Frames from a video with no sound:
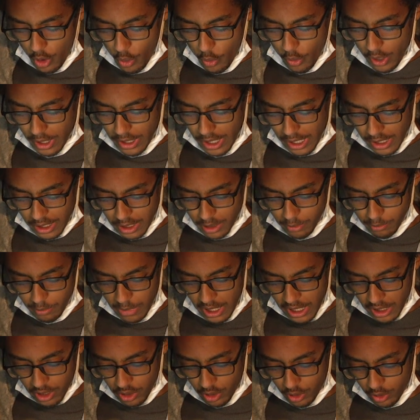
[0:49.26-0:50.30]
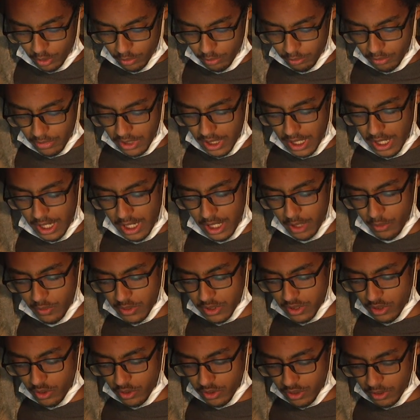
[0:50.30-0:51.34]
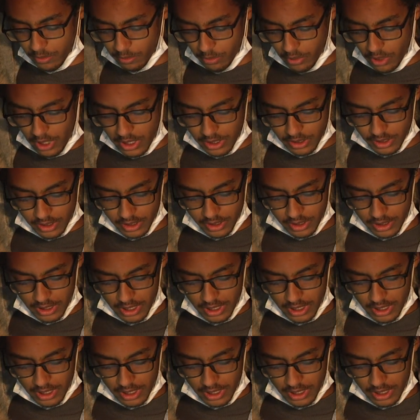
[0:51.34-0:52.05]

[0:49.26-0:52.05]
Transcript: When I come back home, I was so surprised.